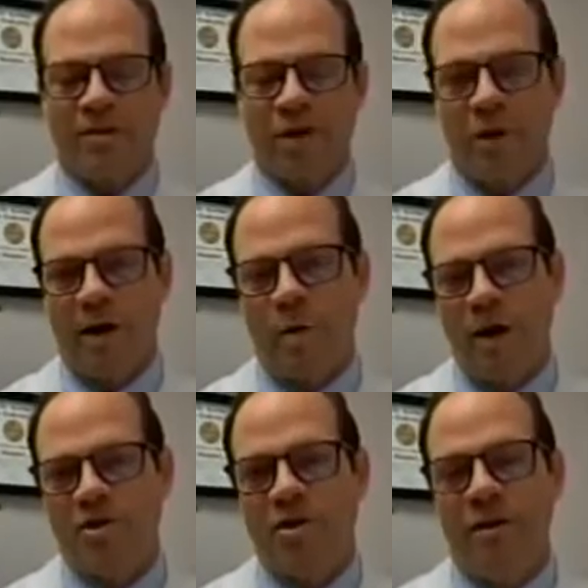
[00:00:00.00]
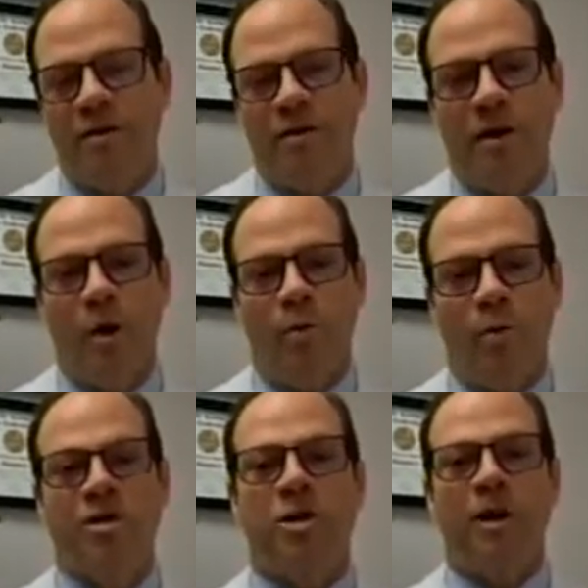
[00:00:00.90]
That's a great question.
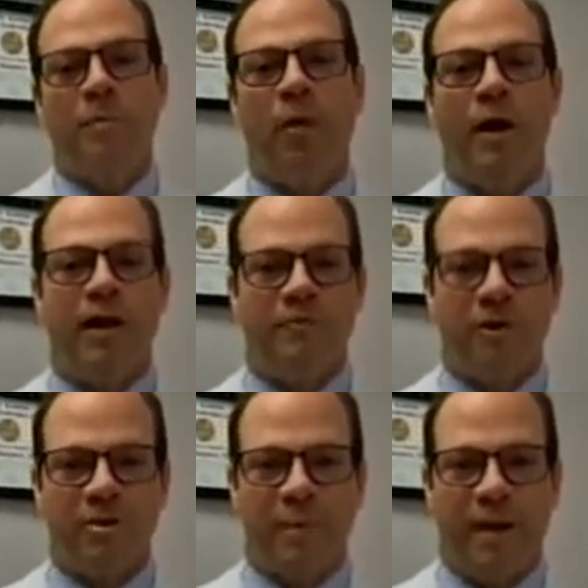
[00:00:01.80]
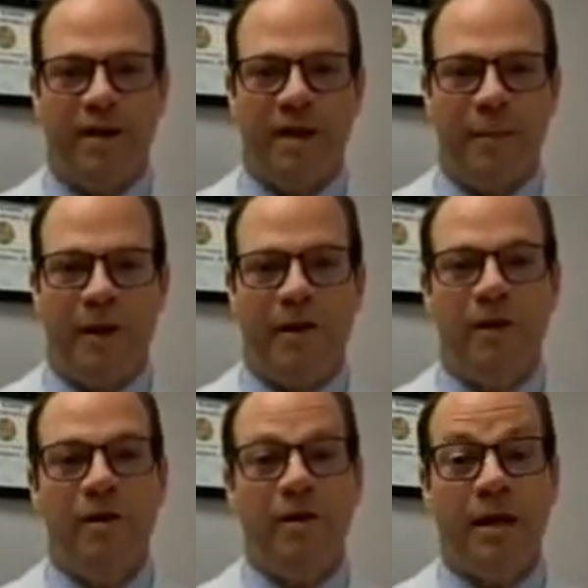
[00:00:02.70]
When we started planning for this
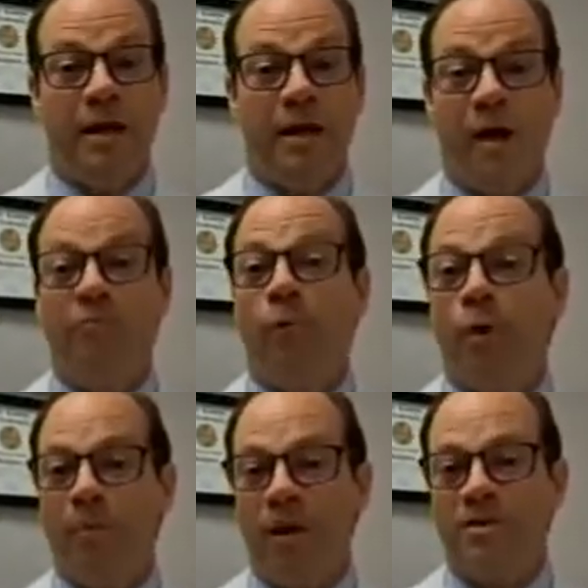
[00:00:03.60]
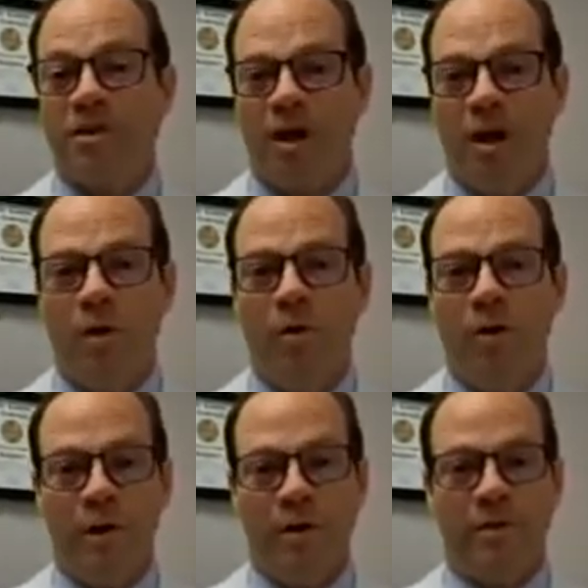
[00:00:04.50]
pandemic now 4 months
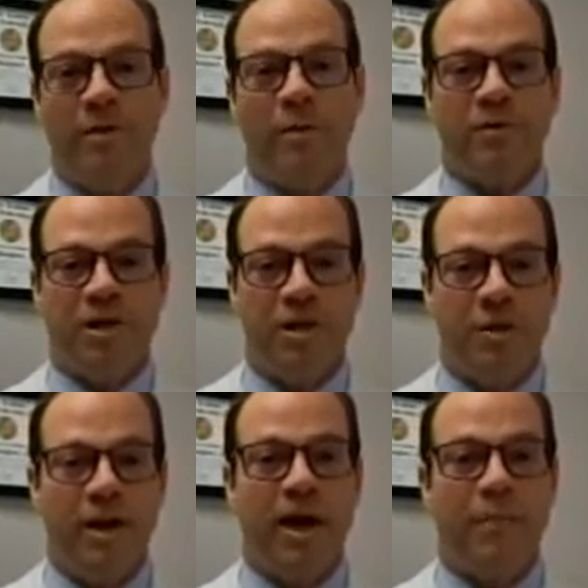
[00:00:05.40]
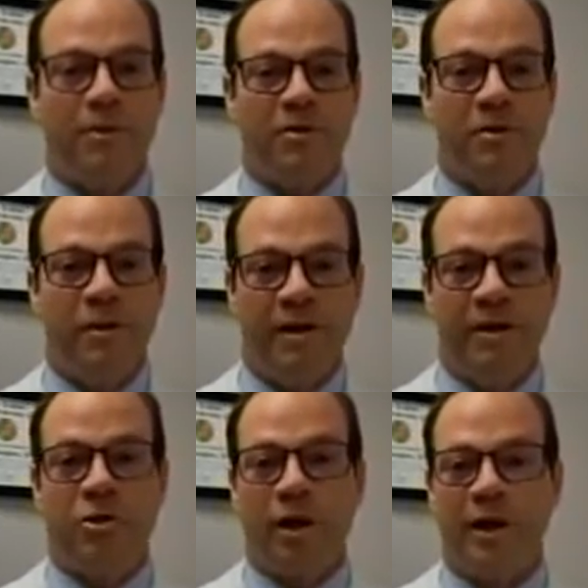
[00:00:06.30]
ago, we knew that there was a unique
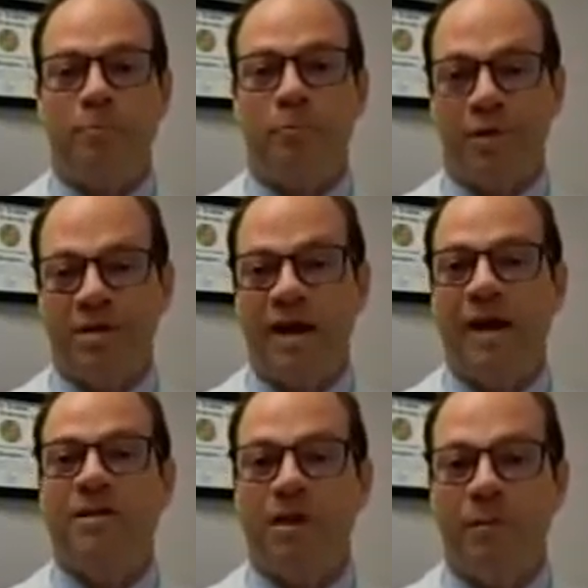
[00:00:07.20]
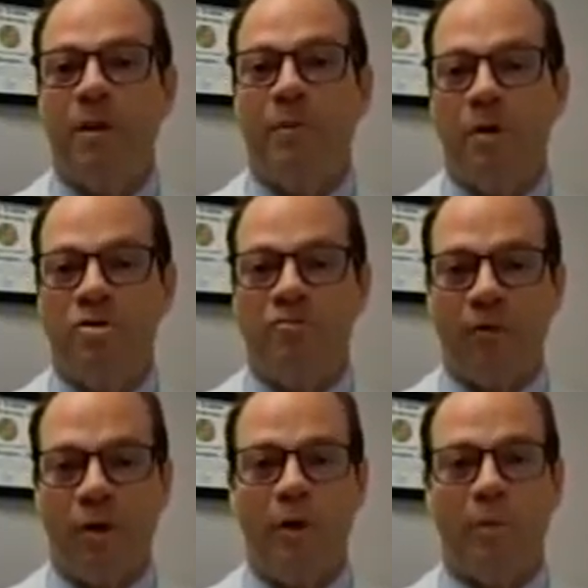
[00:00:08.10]
opportunity to try to protect some of the
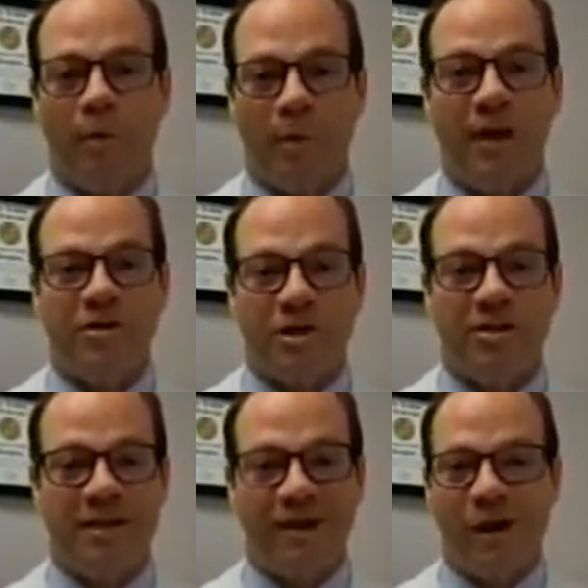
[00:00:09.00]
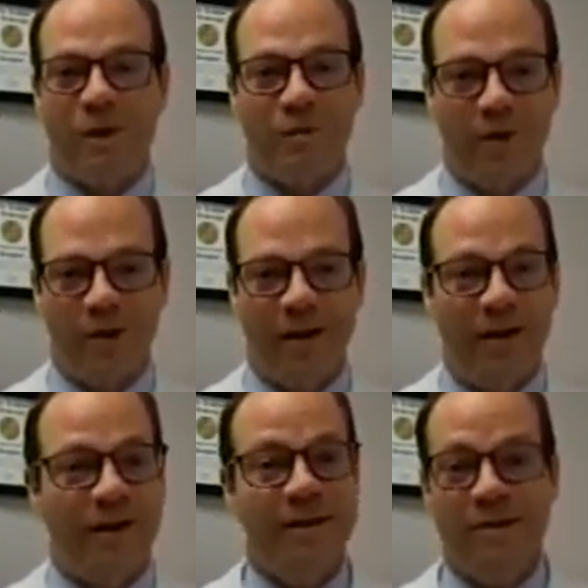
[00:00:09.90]
most vulnerable patients in our
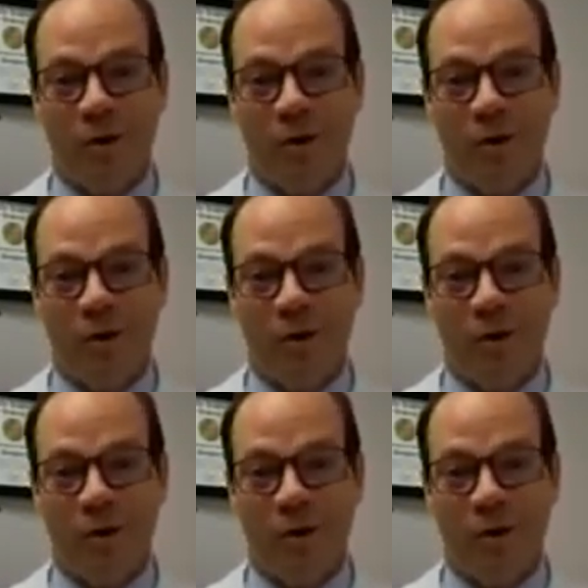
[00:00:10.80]
community.